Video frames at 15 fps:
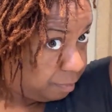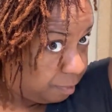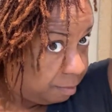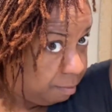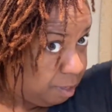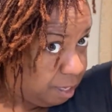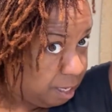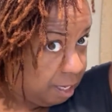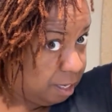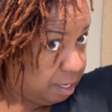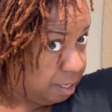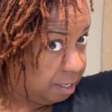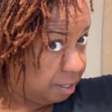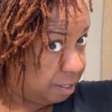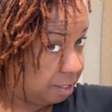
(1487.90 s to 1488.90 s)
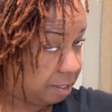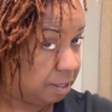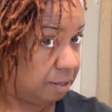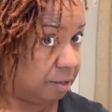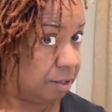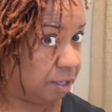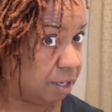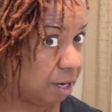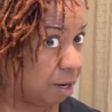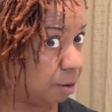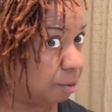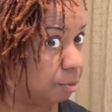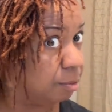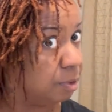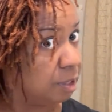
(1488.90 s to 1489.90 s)
because,
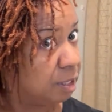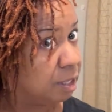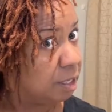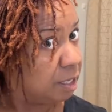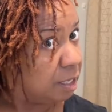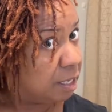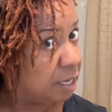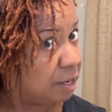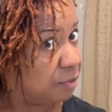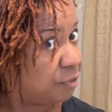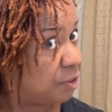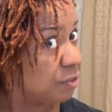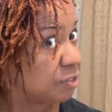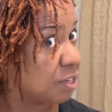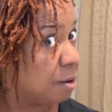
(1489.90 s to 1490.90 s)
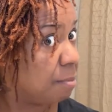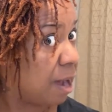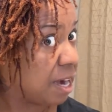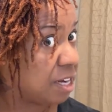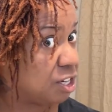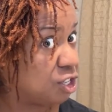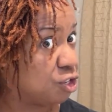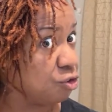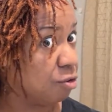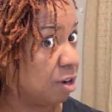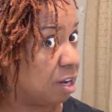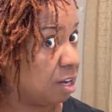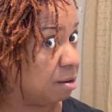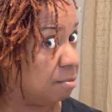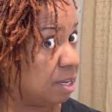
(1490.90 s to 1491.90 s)
if somebody's
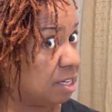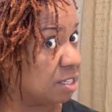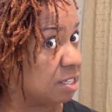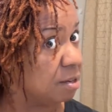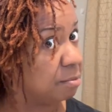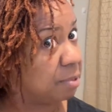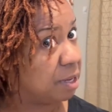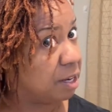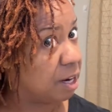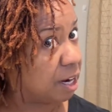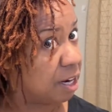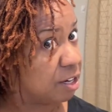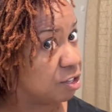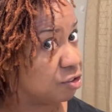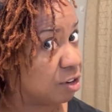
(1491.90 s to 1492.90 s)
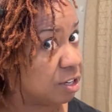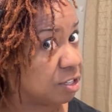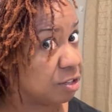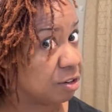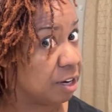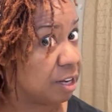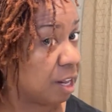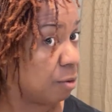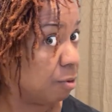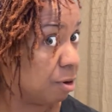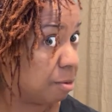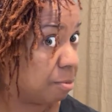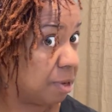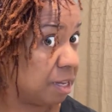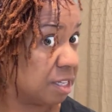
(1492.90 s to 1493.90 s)
dream is to be a hairdresser and they want
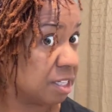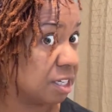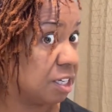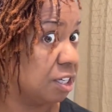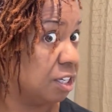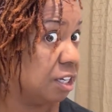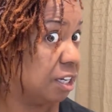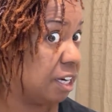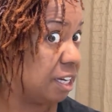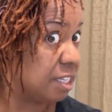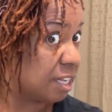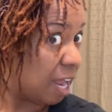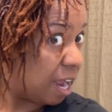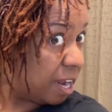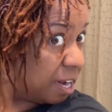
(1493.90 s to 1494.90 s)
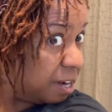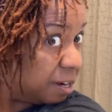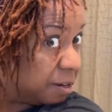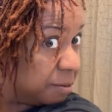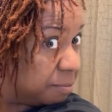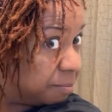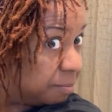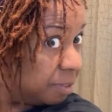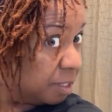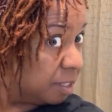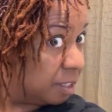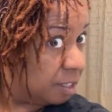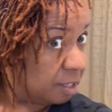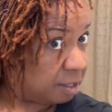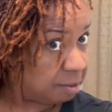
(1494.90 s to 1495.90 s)
to be as good as I am,
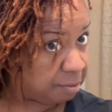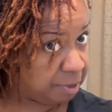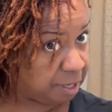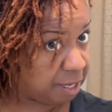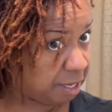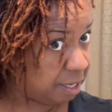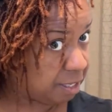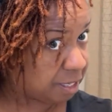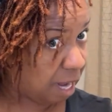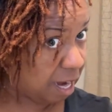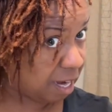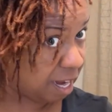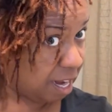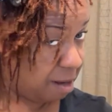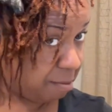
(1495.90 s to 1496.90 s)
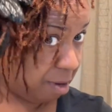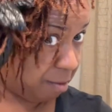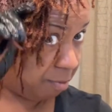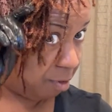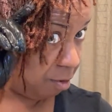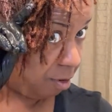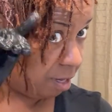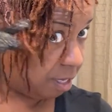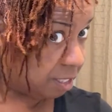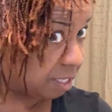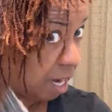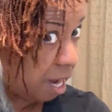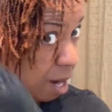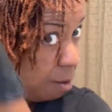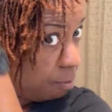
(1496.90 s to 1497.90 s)
because I came up during a
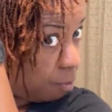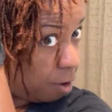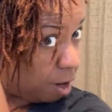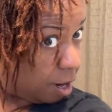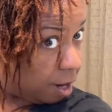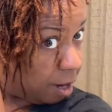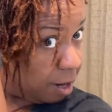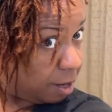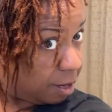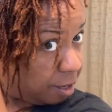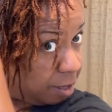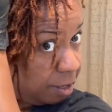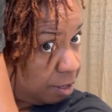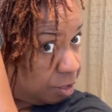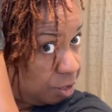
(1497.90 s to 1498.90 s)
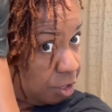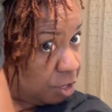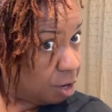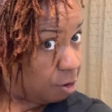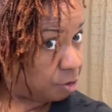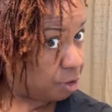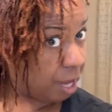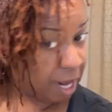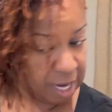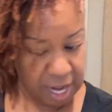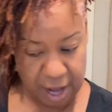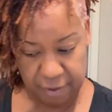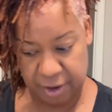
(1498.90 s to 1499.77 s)
time where, you know, you had to have